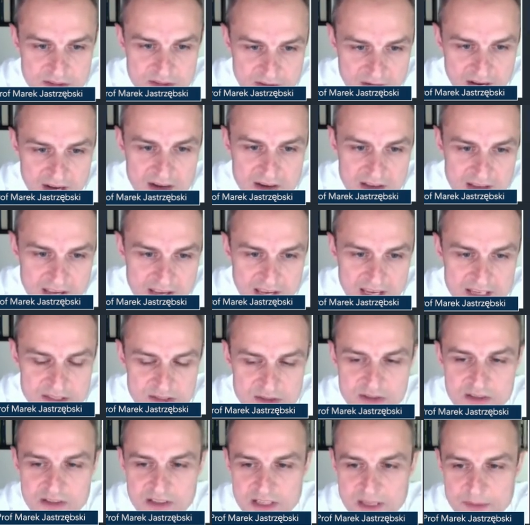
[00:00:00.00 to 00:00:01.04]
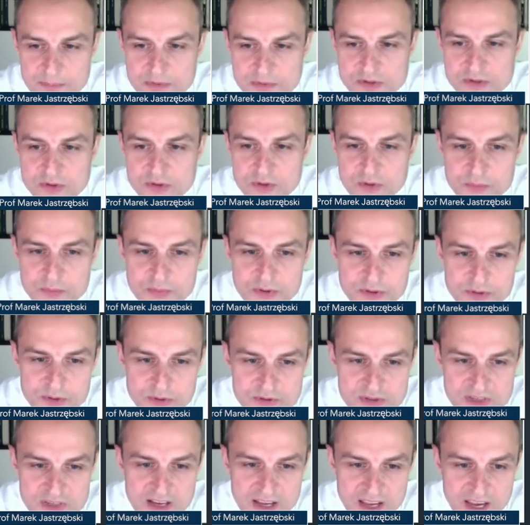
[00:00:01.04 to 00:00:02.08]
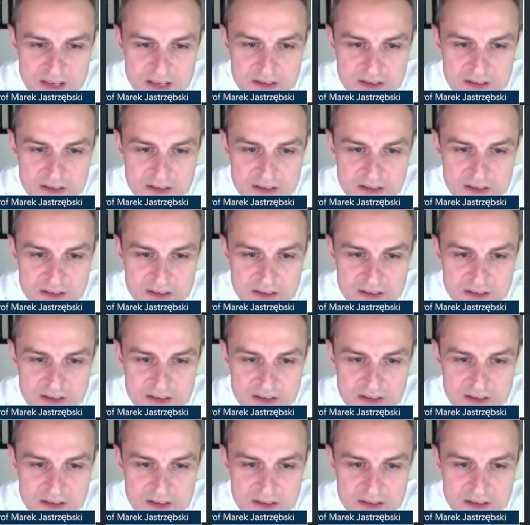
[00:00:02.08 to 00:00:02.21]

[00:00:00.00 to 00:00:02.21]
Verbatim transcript: shock alligator clips to produce a